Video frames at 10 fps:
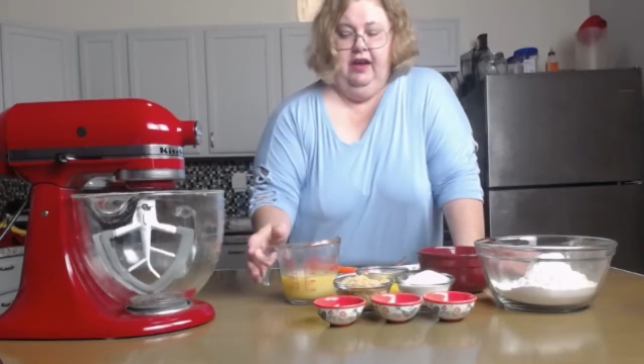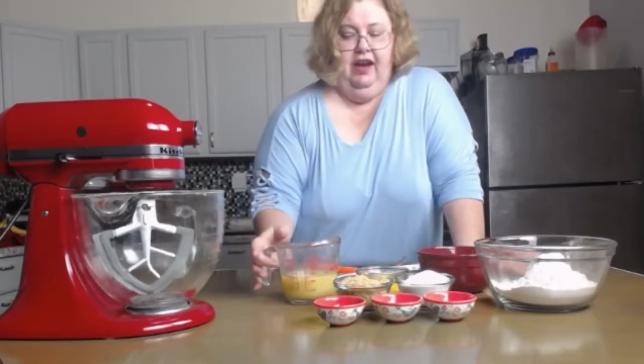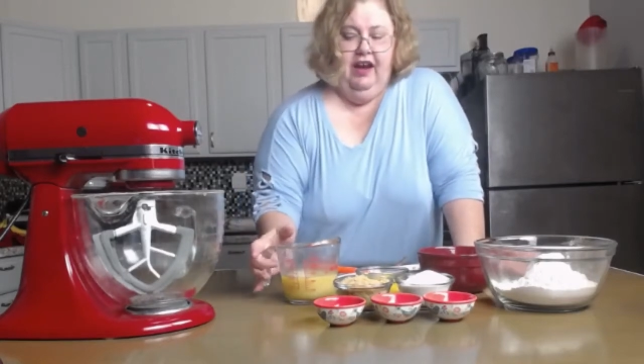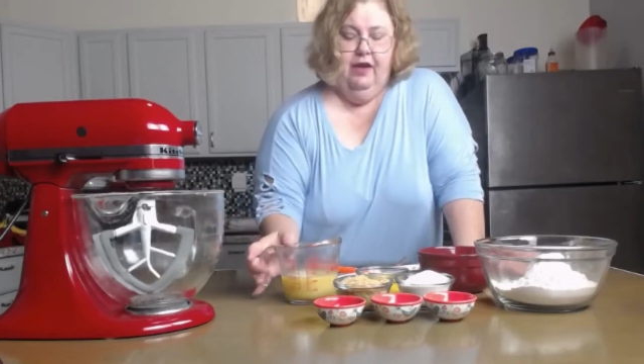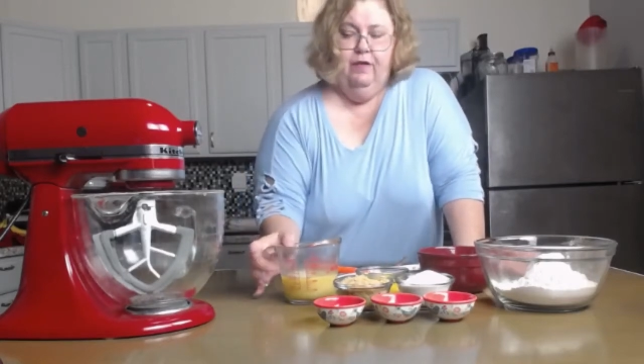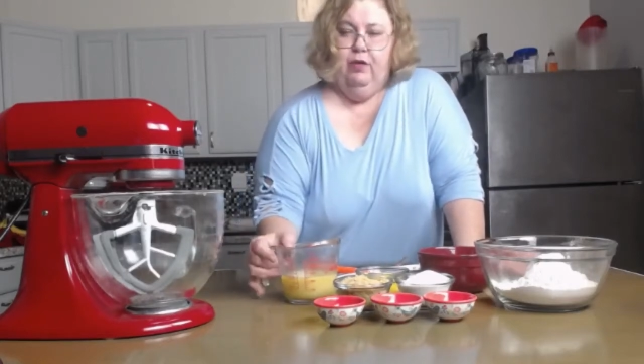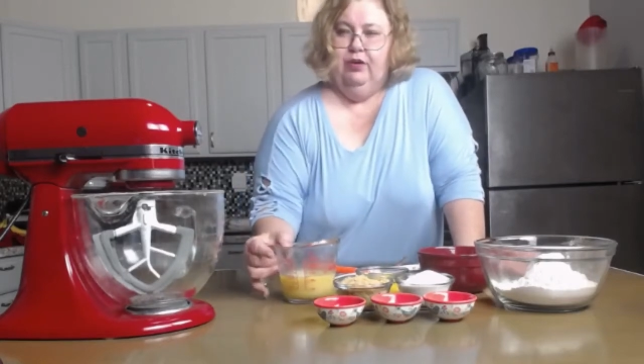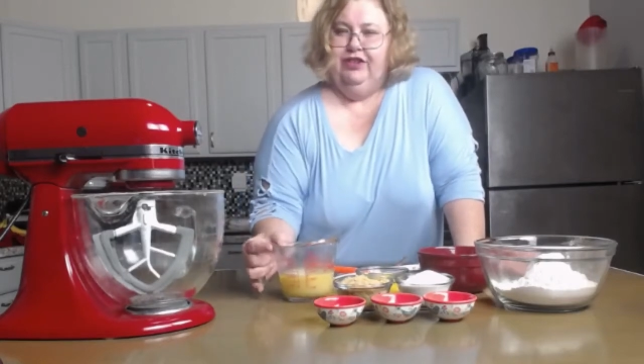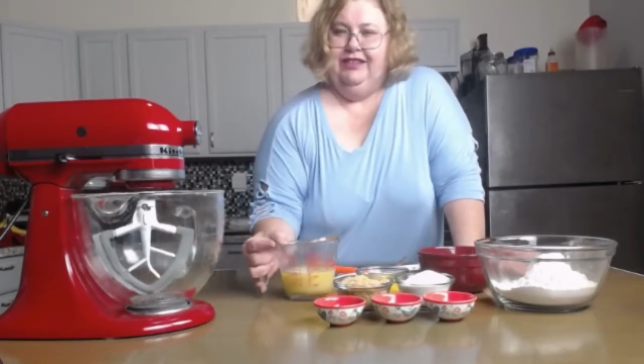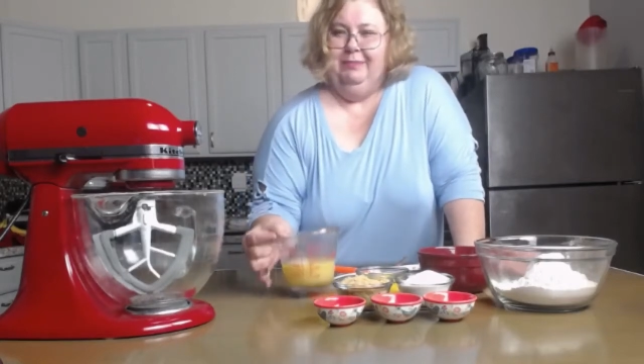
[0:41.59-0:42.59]
And of
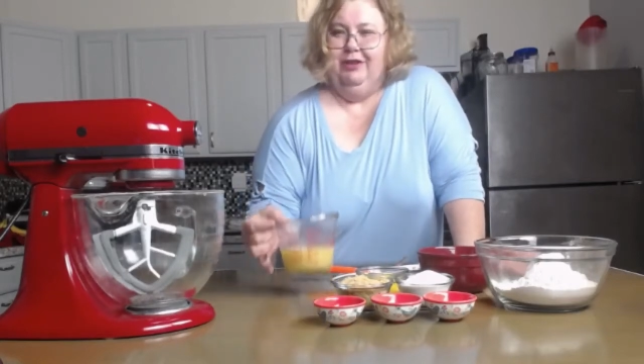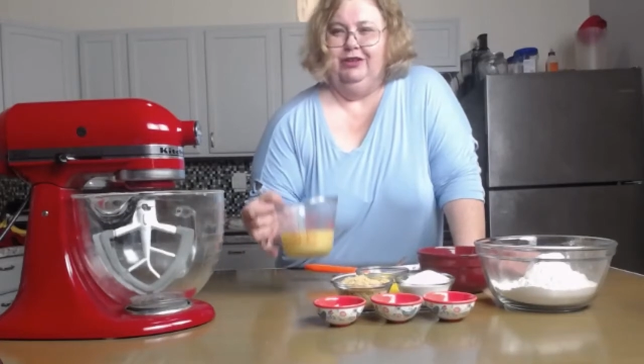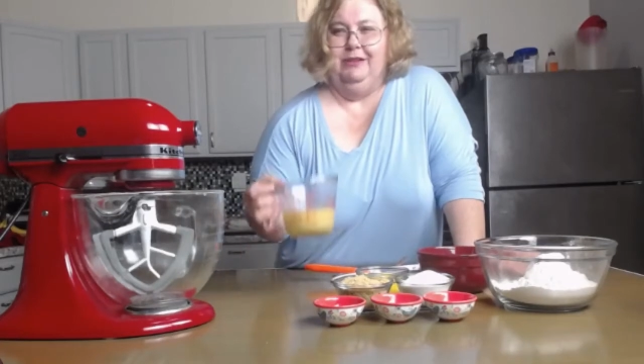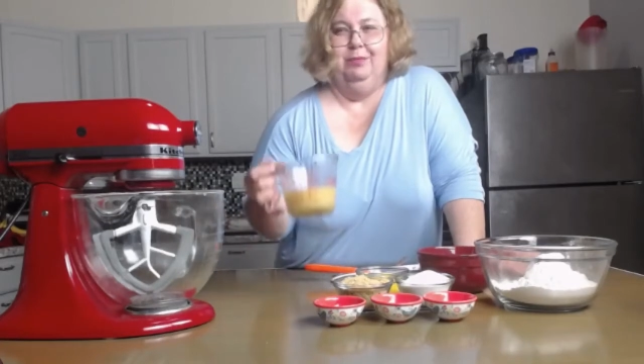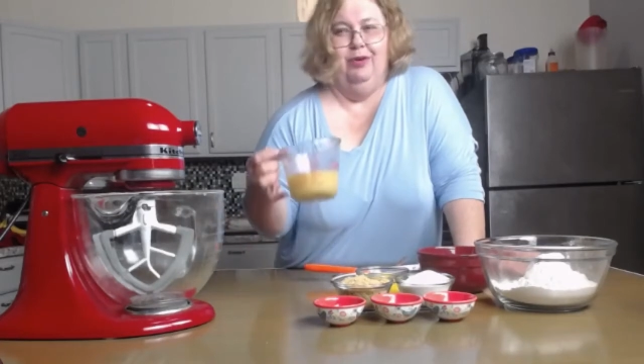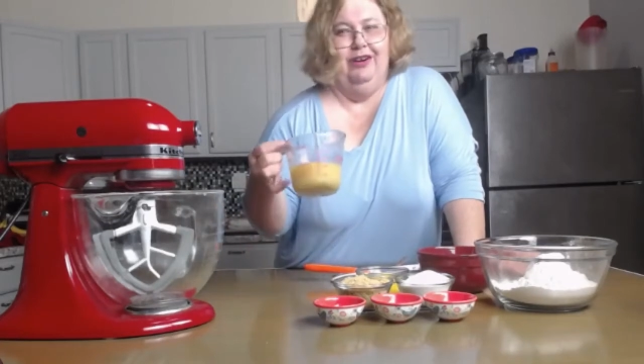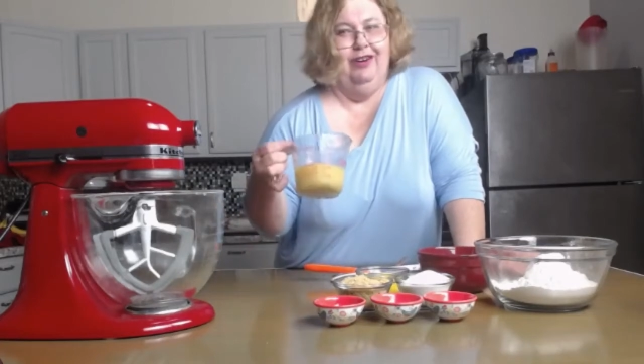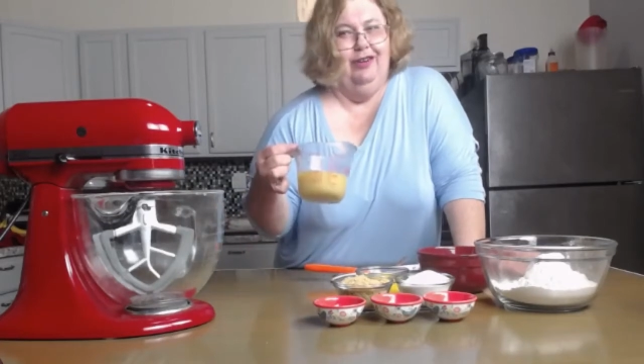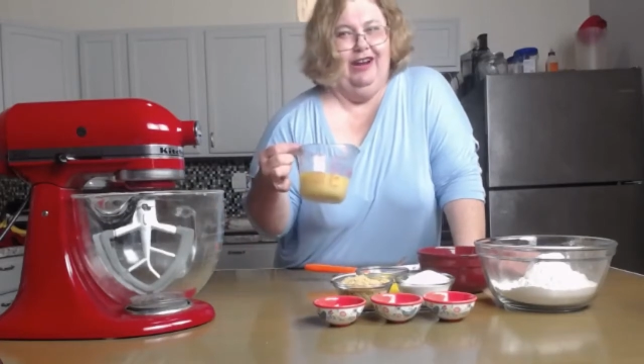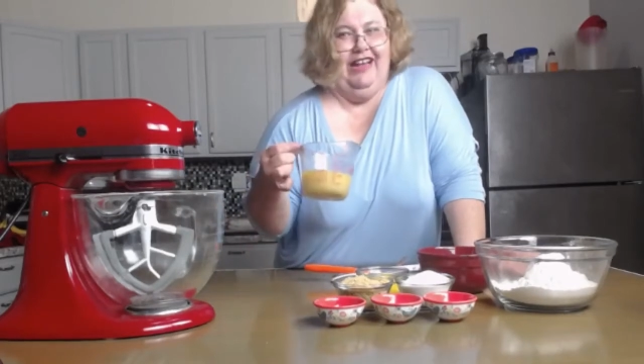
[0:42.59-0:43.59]
course, the most important
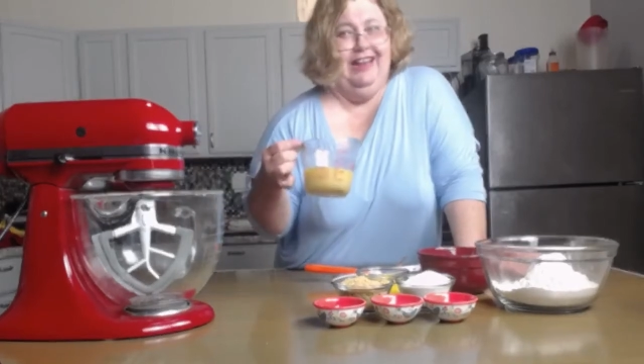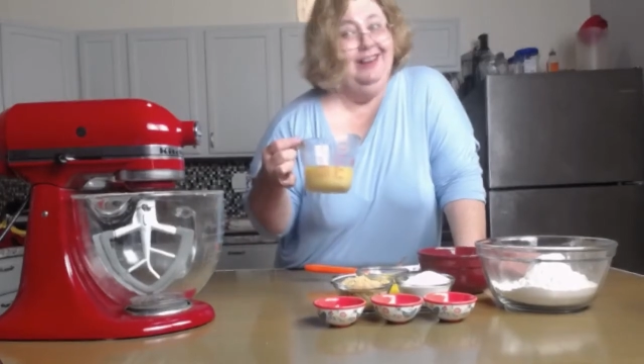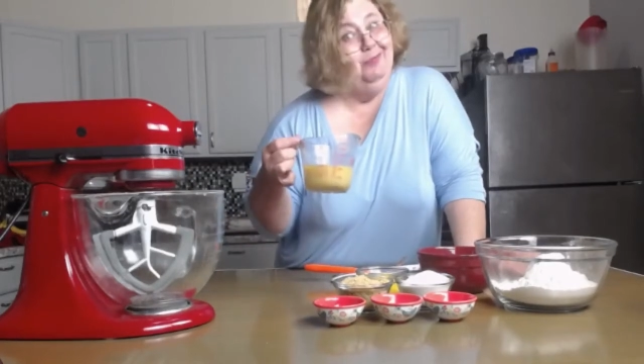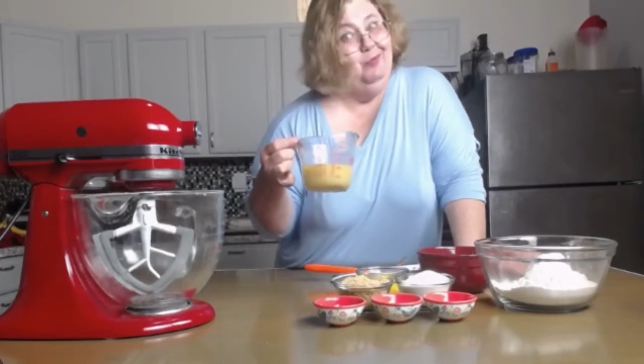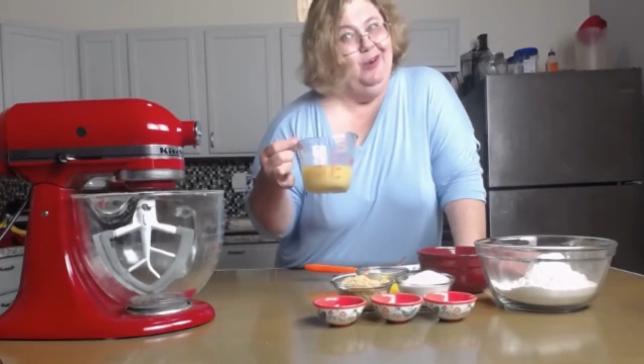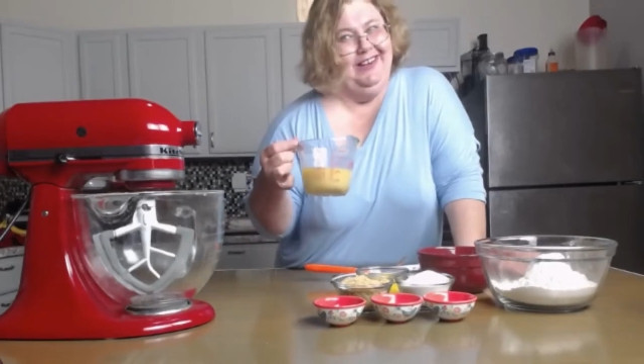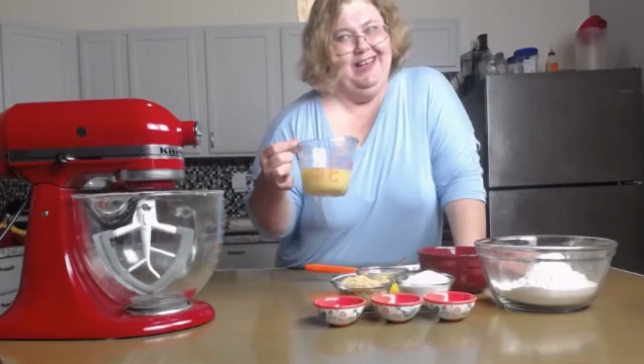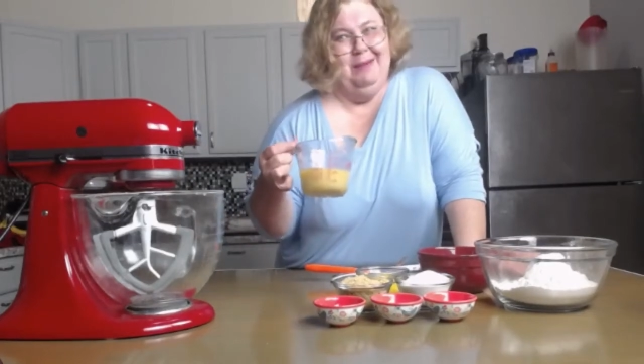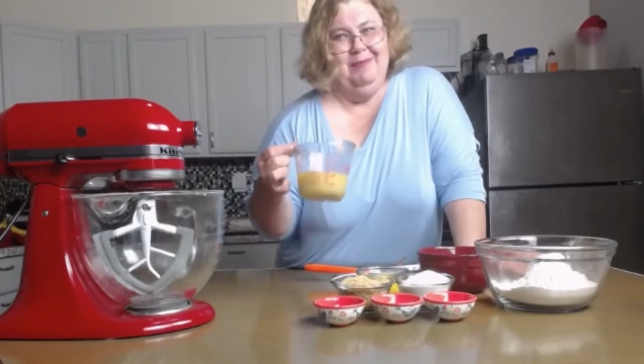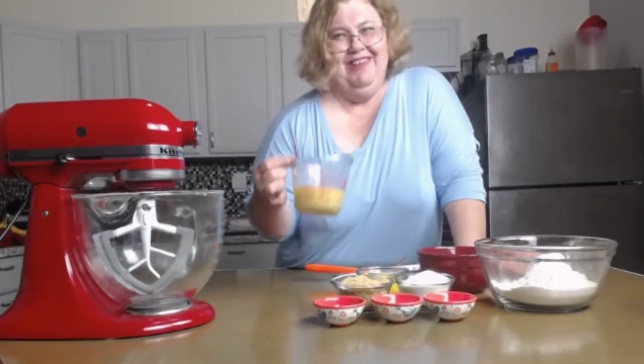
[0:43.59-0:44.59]
ingredient, 1
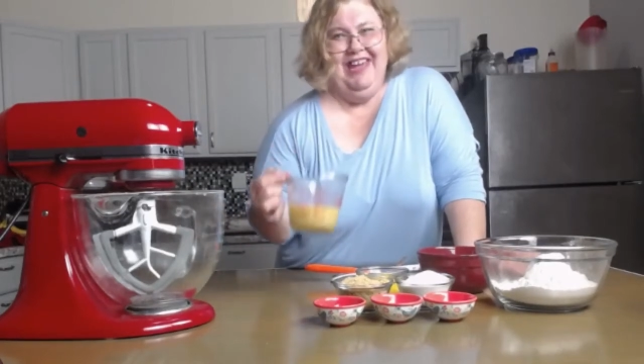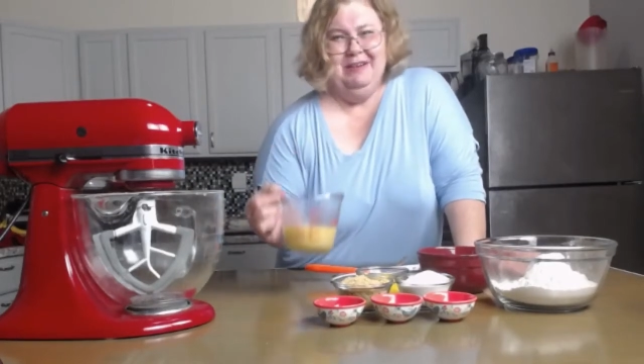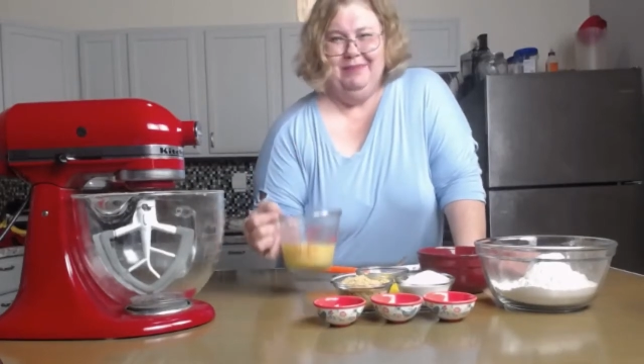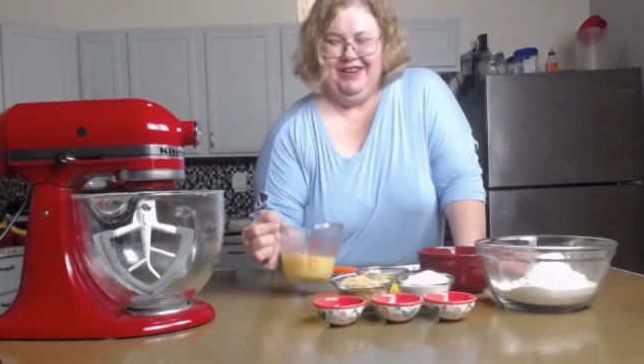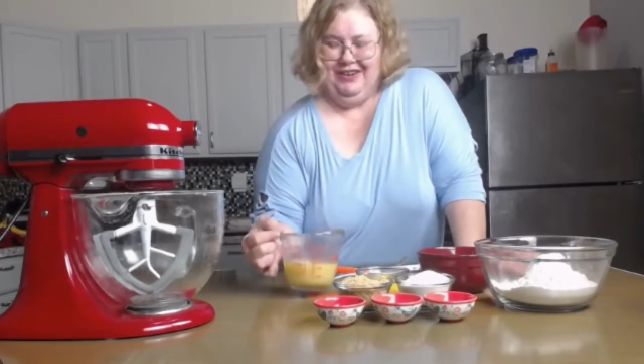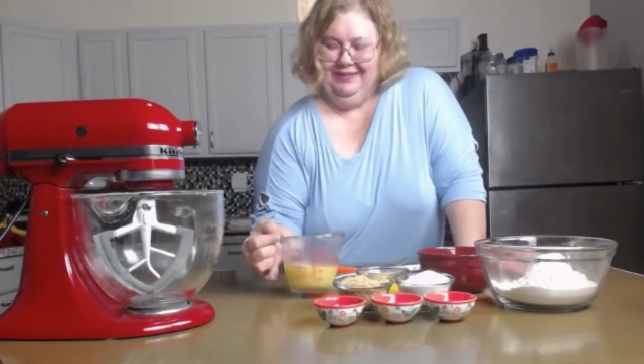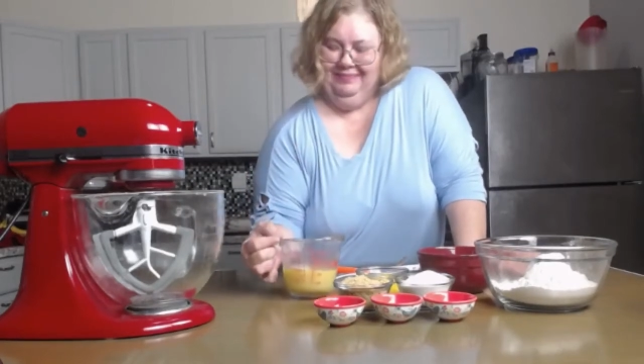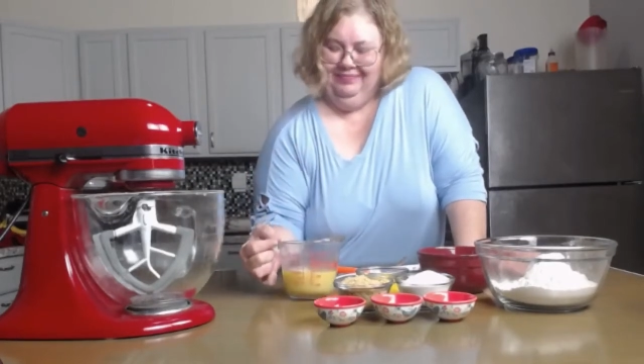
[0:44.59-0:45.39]
cup of Canna butter.